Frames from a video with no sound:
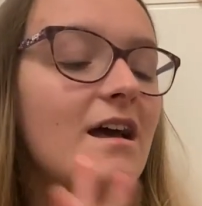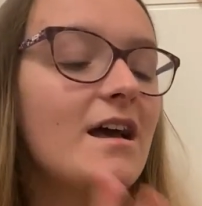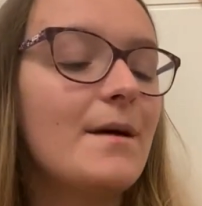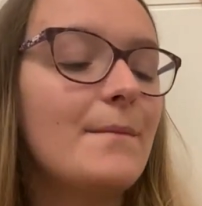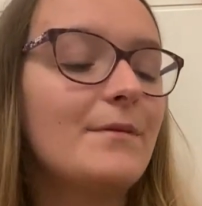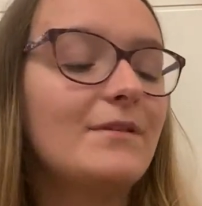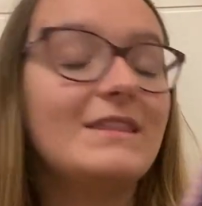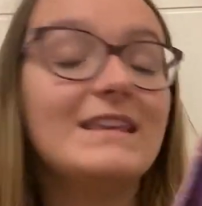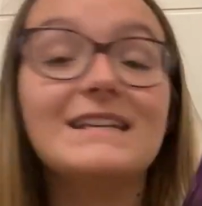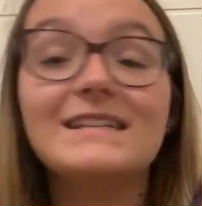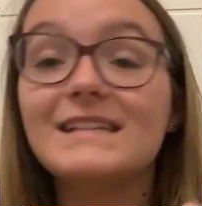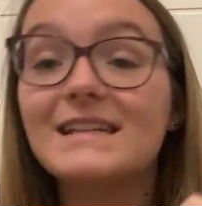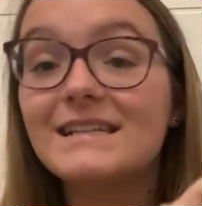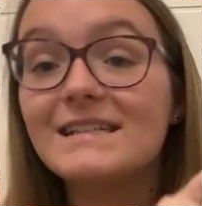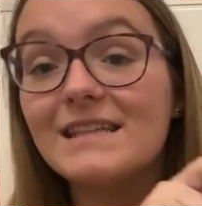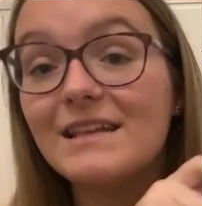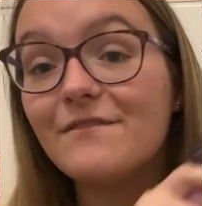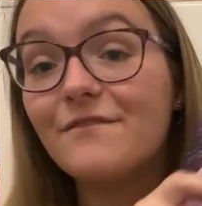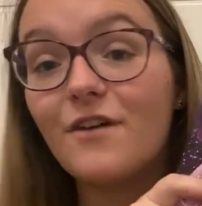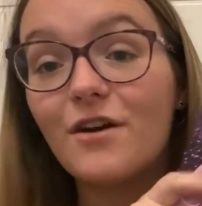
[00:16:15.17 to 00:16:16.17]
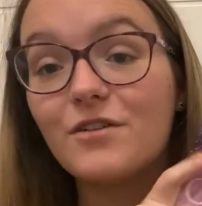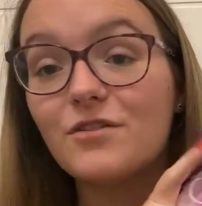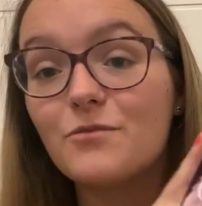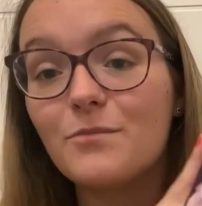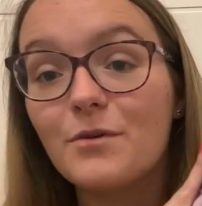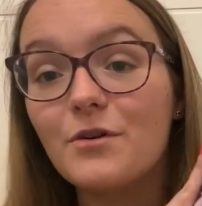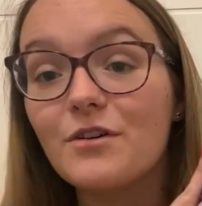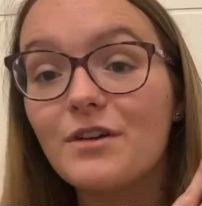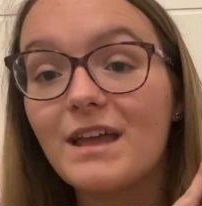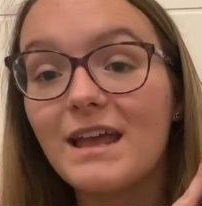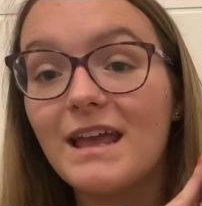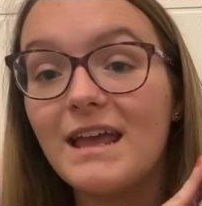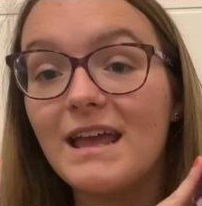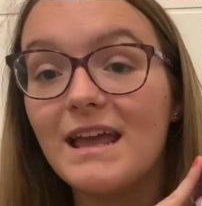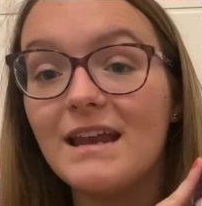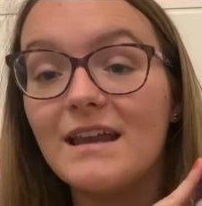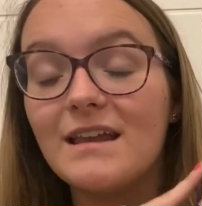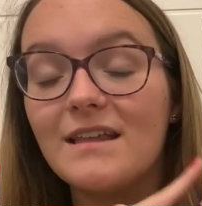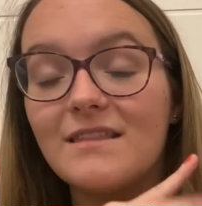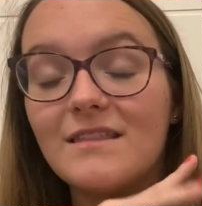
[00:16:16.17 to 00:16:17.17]
But this is the final book
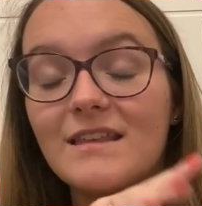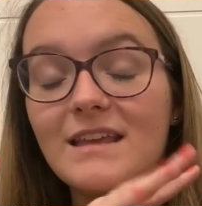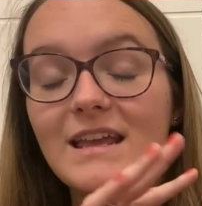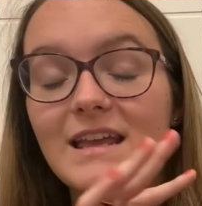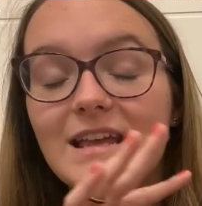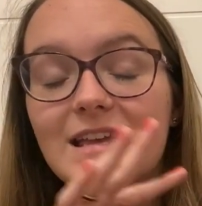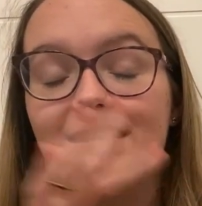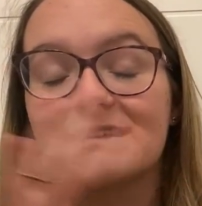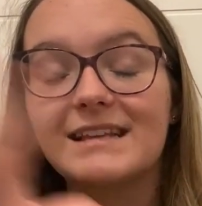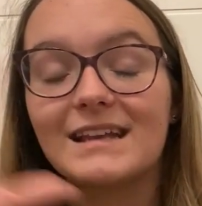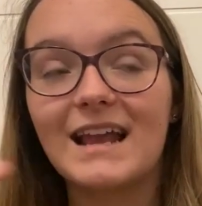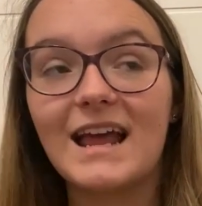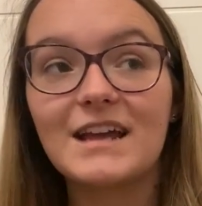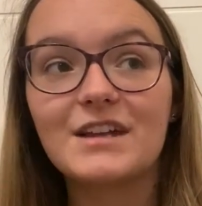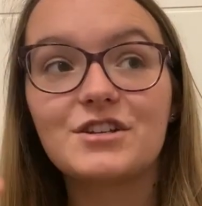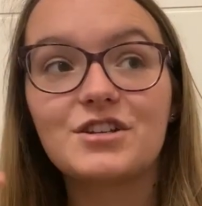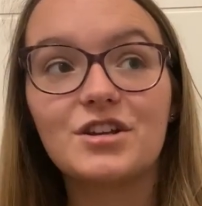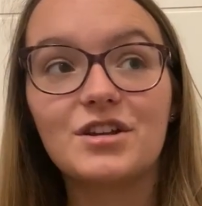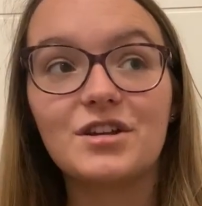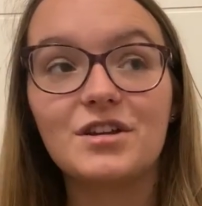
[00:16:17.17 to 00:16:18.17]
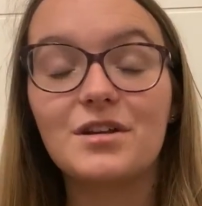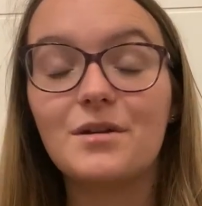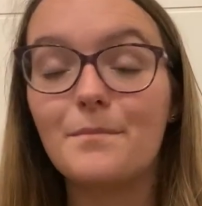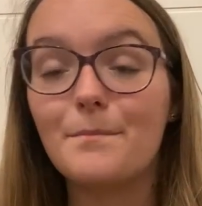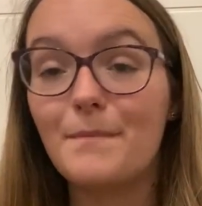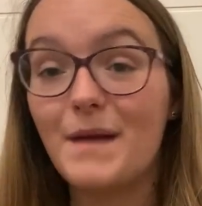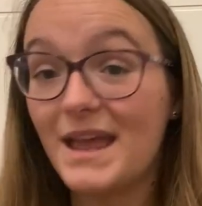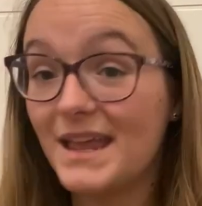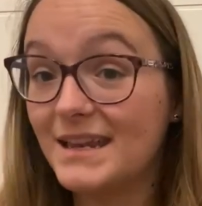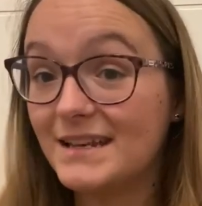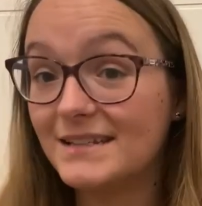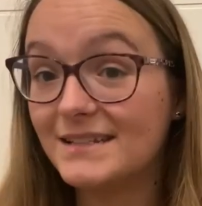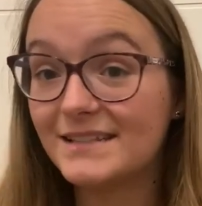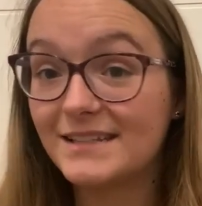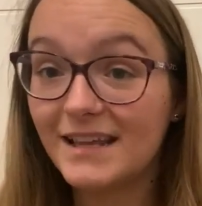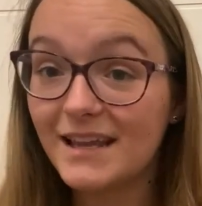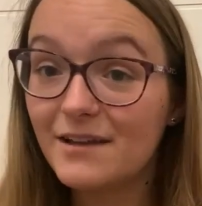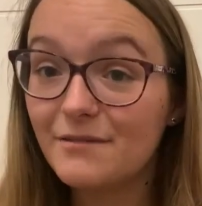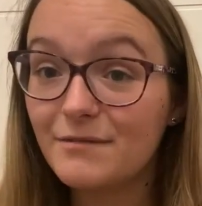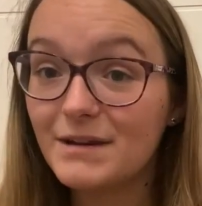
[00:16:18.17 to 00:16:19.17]
in the Selection main
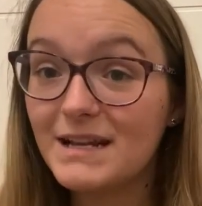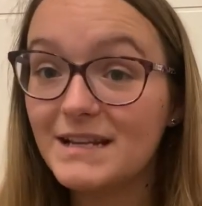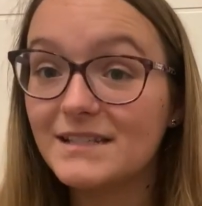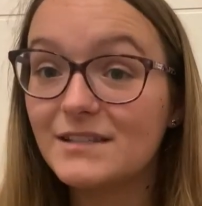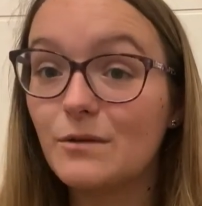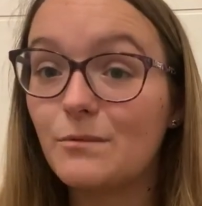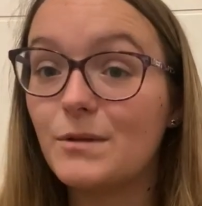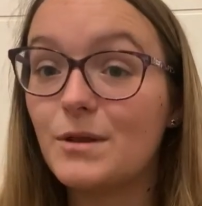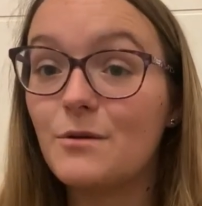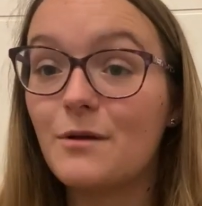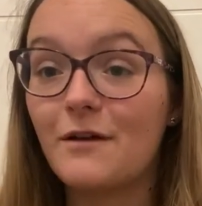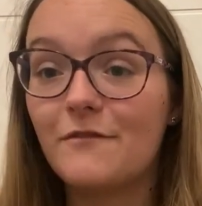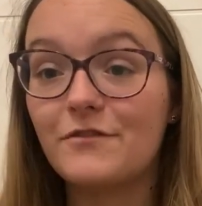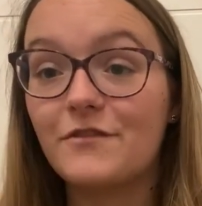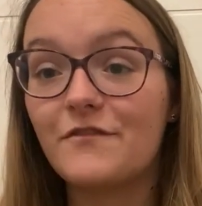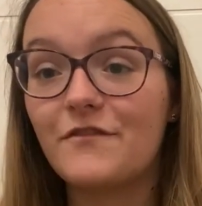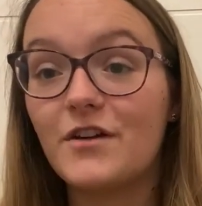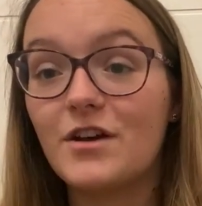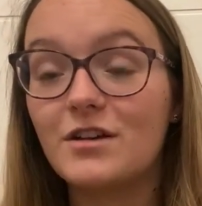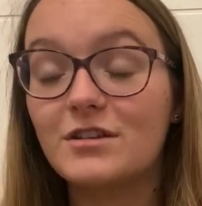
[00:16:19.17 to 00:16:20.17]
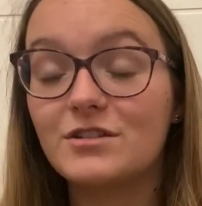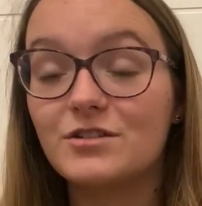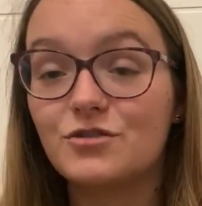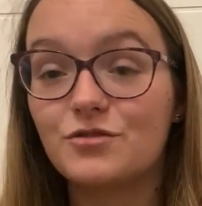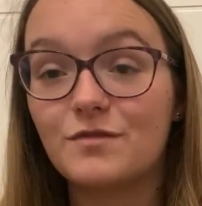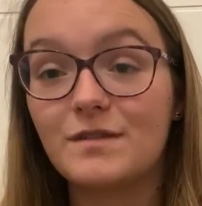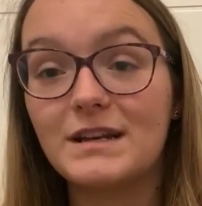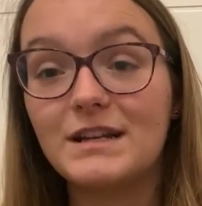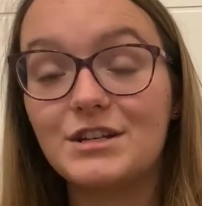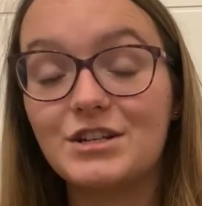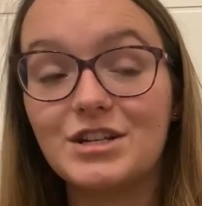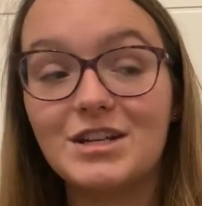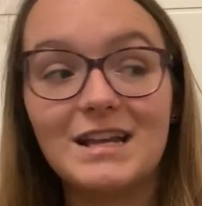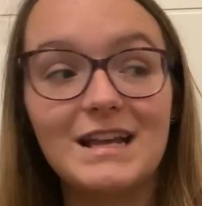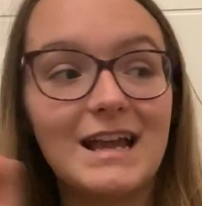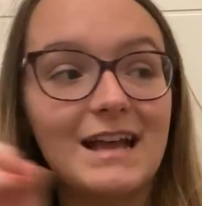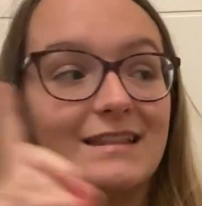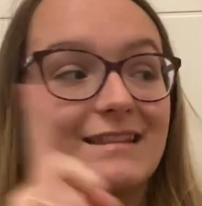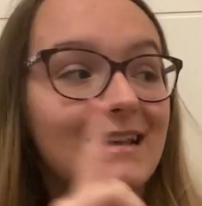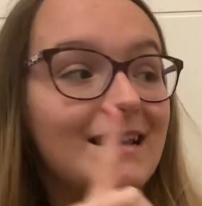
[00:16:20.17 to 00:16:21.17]
series. So you have the first
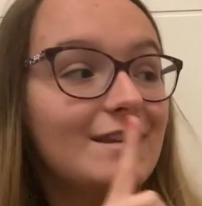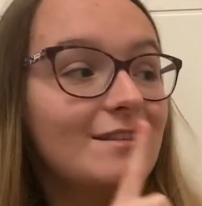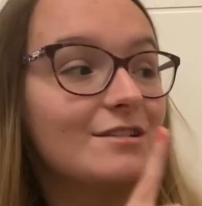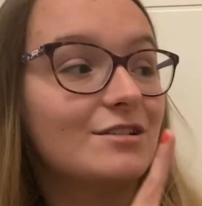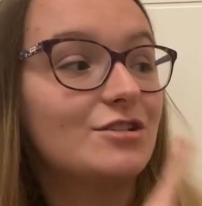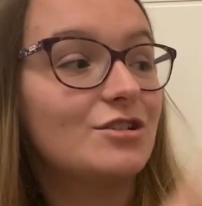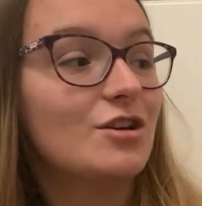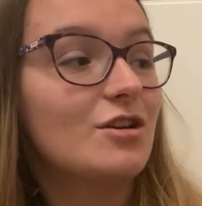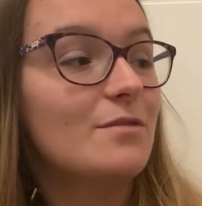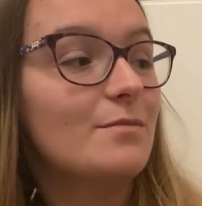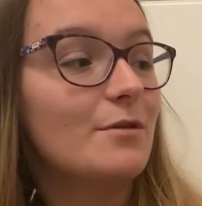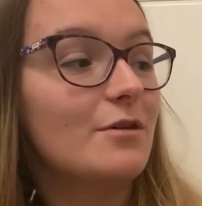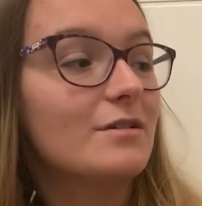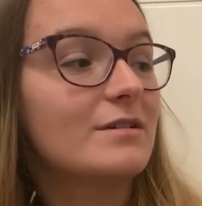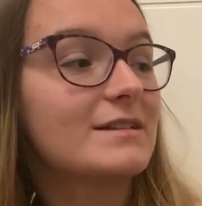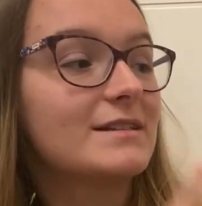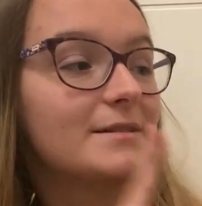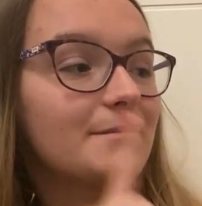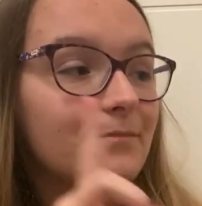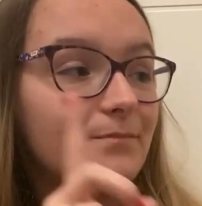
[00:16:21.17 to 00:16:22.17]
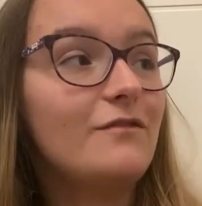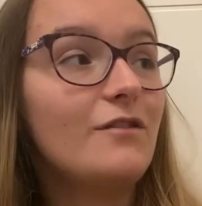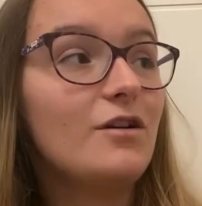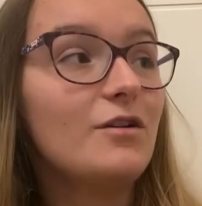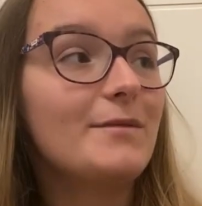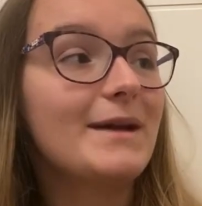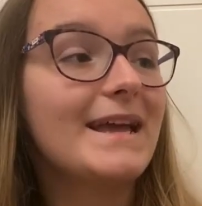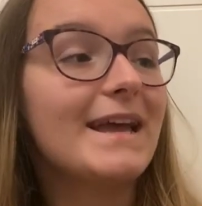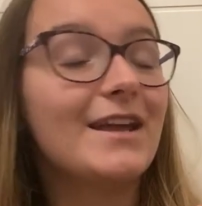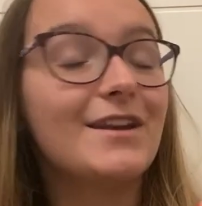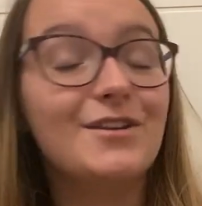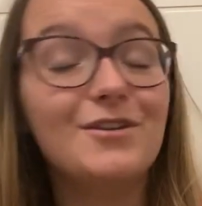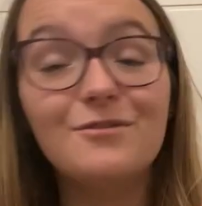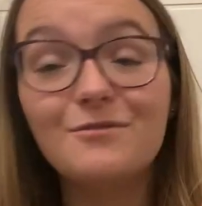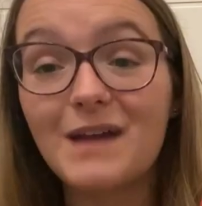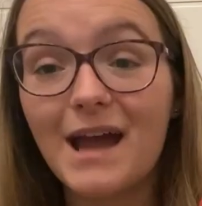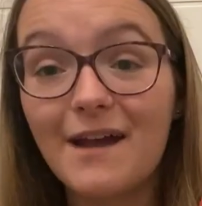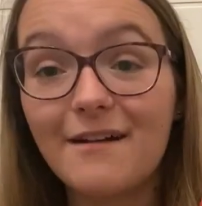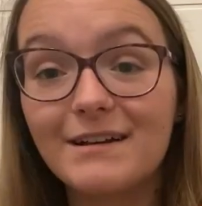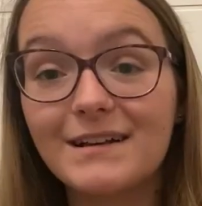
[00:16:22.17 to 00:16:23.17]
trilogy and then the 2 books following a new
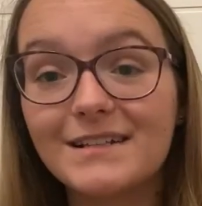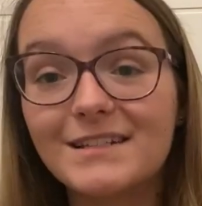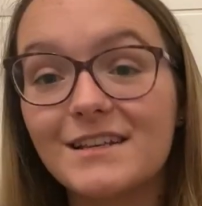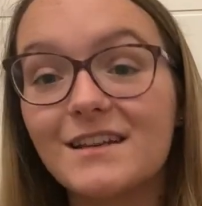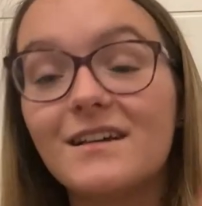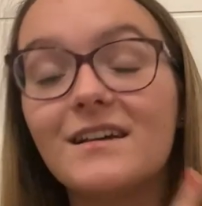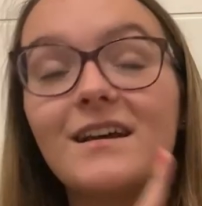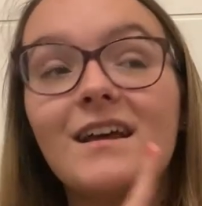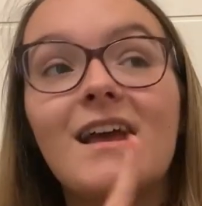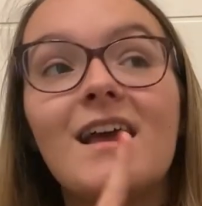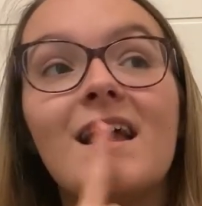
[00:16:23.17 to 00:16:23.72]
character.